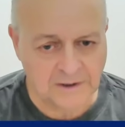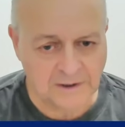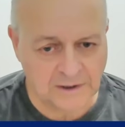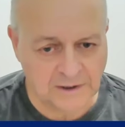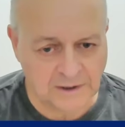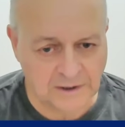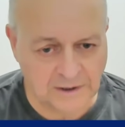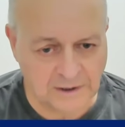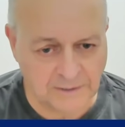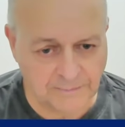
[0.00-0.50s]
uh,
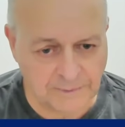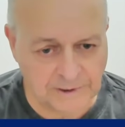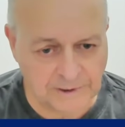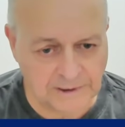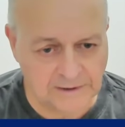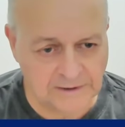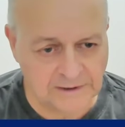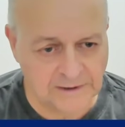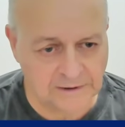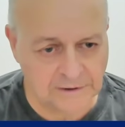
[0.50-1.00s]

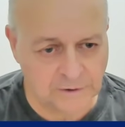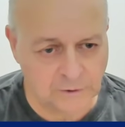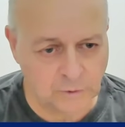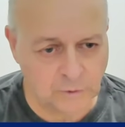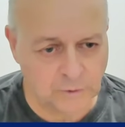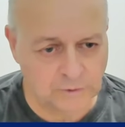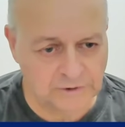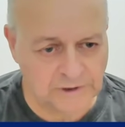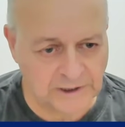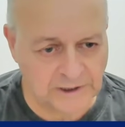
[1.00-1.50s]
building
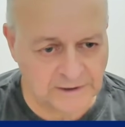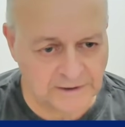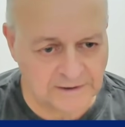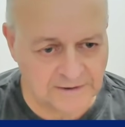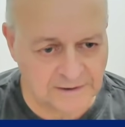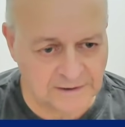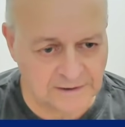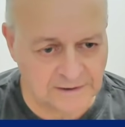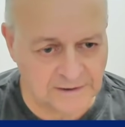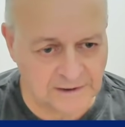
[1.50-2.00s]
two
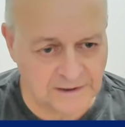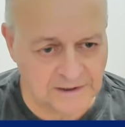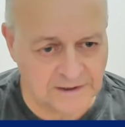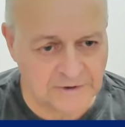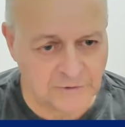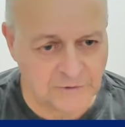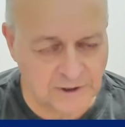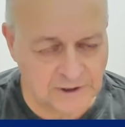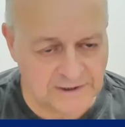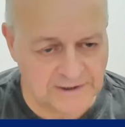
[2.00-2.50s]
tents in the
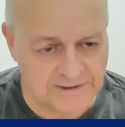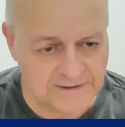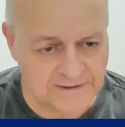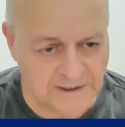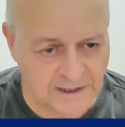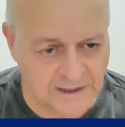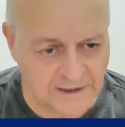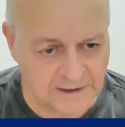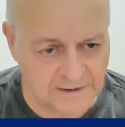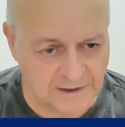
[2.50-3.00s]
Israeli
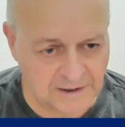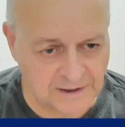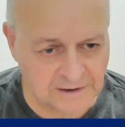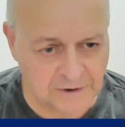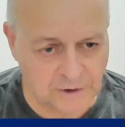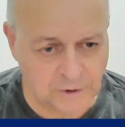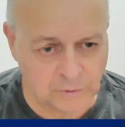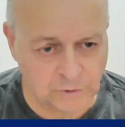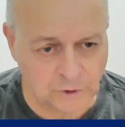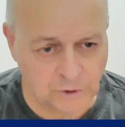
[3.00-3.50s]
side
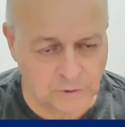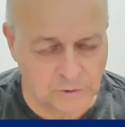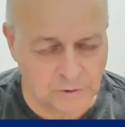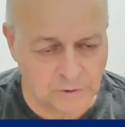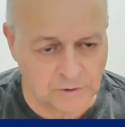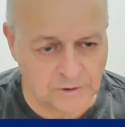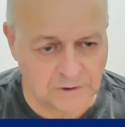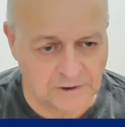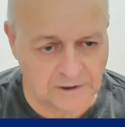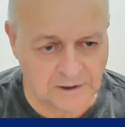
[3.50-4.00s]
and you
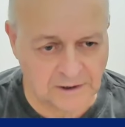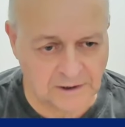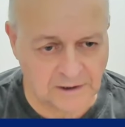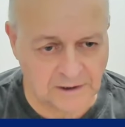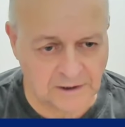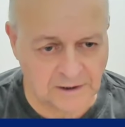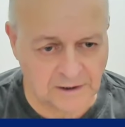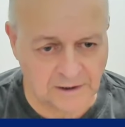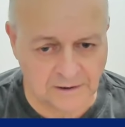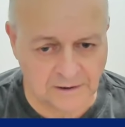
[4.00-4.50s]
don't
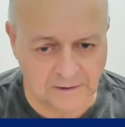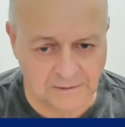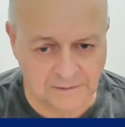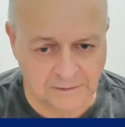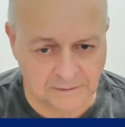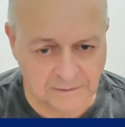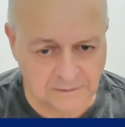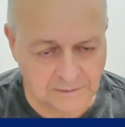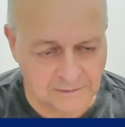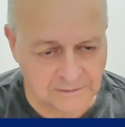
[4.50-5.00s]
uh,
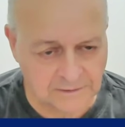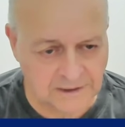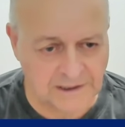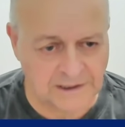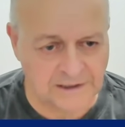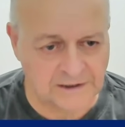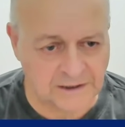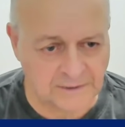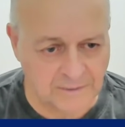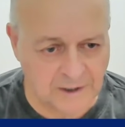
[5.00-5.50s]

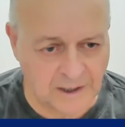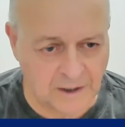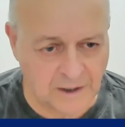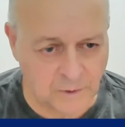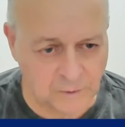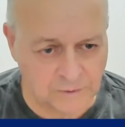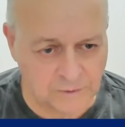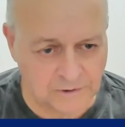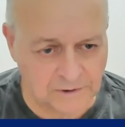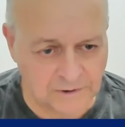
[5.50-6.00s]
take them
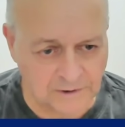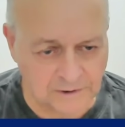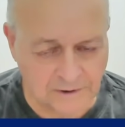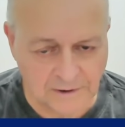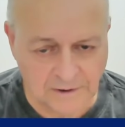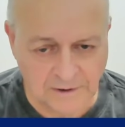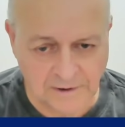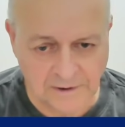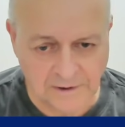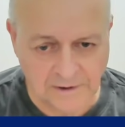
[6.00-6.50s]
out
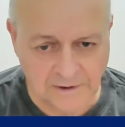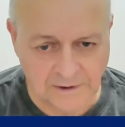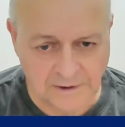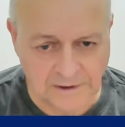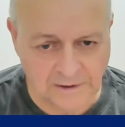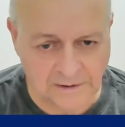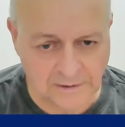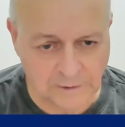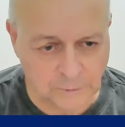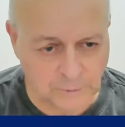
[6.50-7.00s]

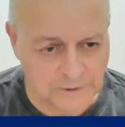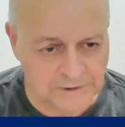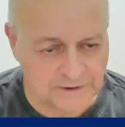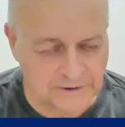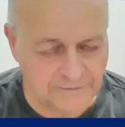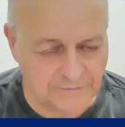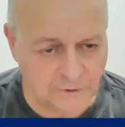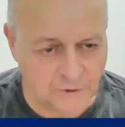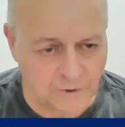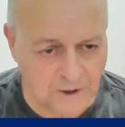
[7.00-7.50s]
in
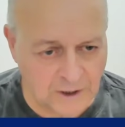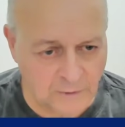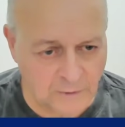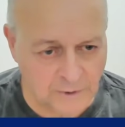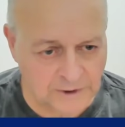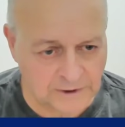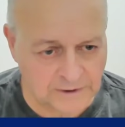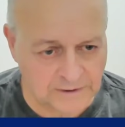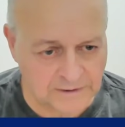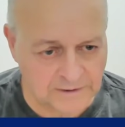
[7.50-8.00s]
24
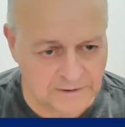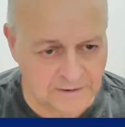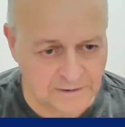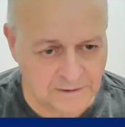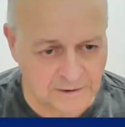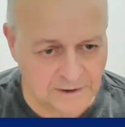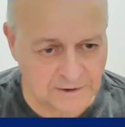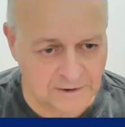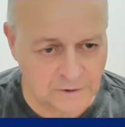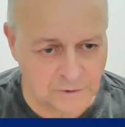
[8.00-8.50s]
hours
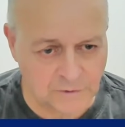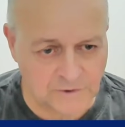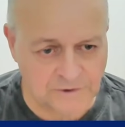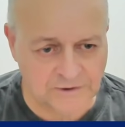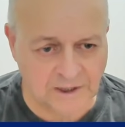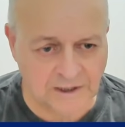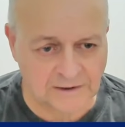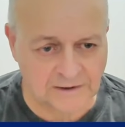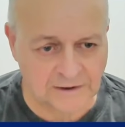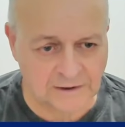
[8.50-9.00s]
and you're
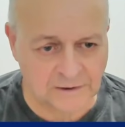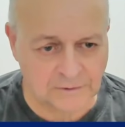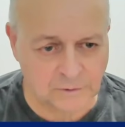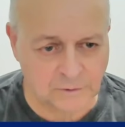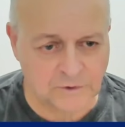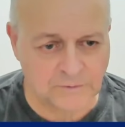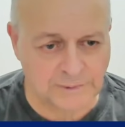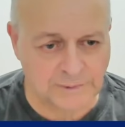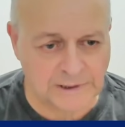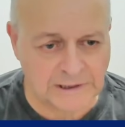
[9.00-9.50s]
starting to
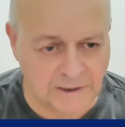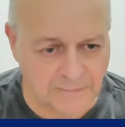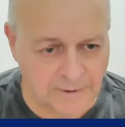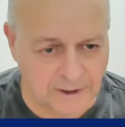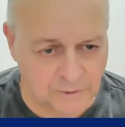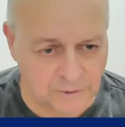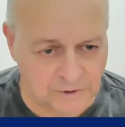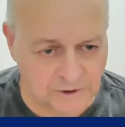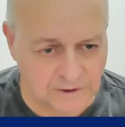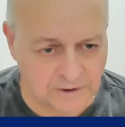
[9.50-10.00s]
speak
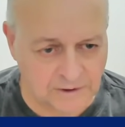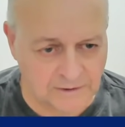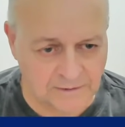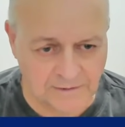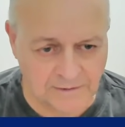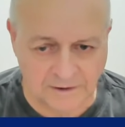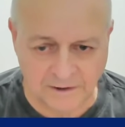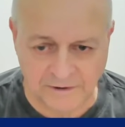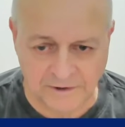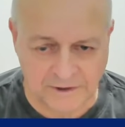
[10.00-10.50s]
about it,
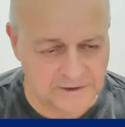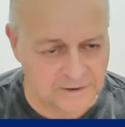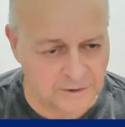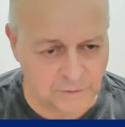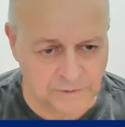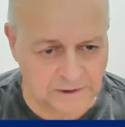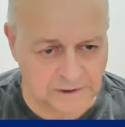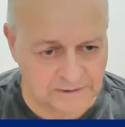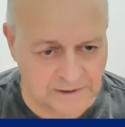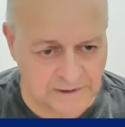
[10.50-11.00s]
there is
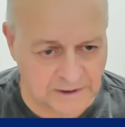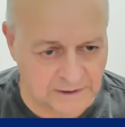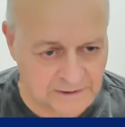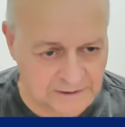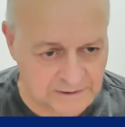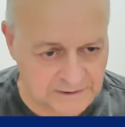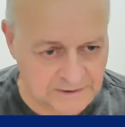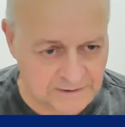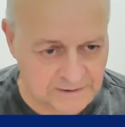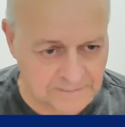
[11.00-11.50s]
no
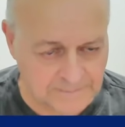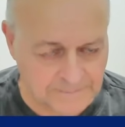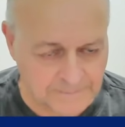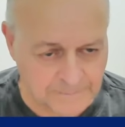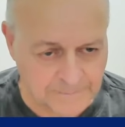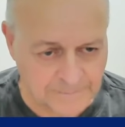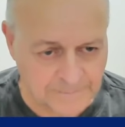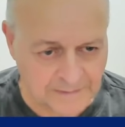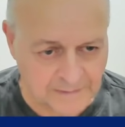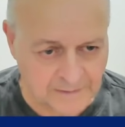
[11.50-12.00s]
deterrence.
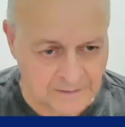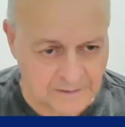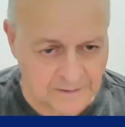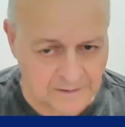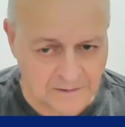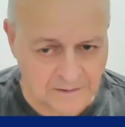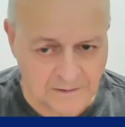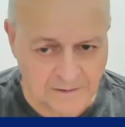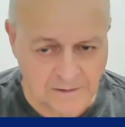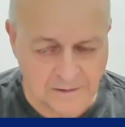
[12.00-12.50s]

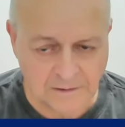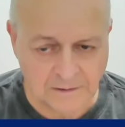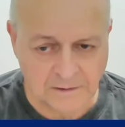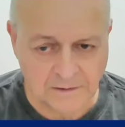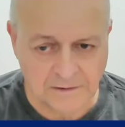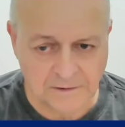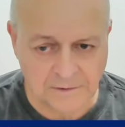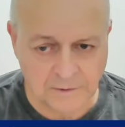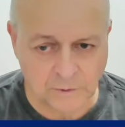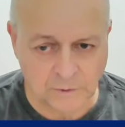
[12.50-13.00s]

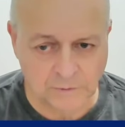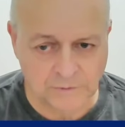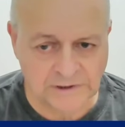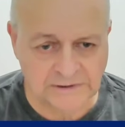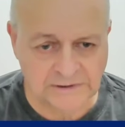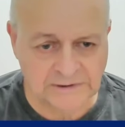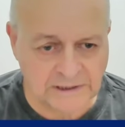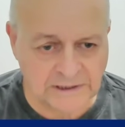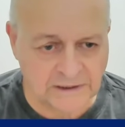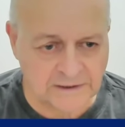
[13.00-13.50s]
So
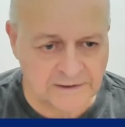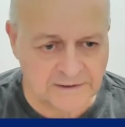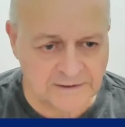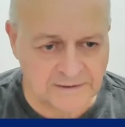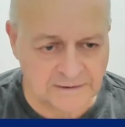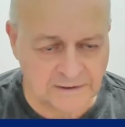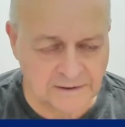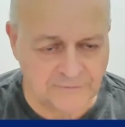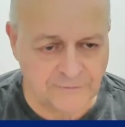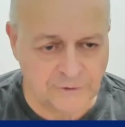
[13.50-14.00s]

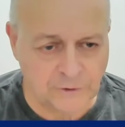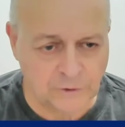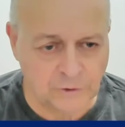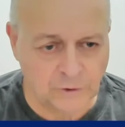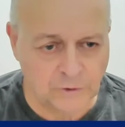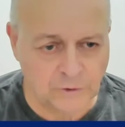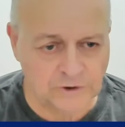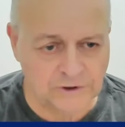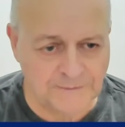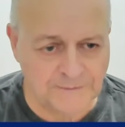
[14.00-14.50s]
deterrence, if you
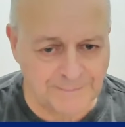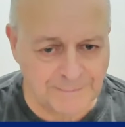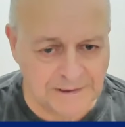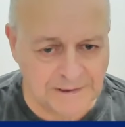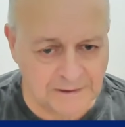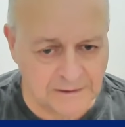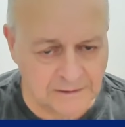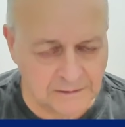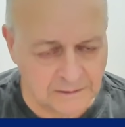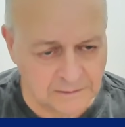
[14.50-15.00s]
don't
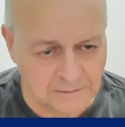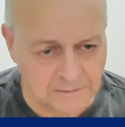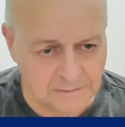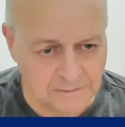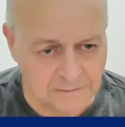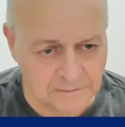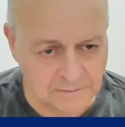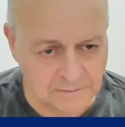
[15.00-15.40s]
mean,